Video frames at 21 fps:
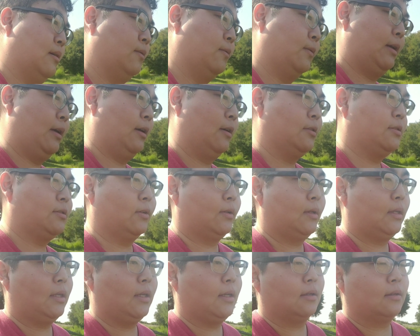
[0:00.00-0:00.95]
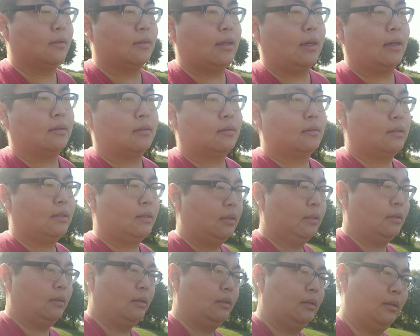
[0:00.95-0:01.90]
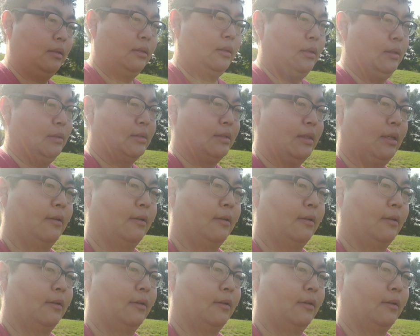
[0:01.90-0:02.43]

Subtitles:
we also hear that he's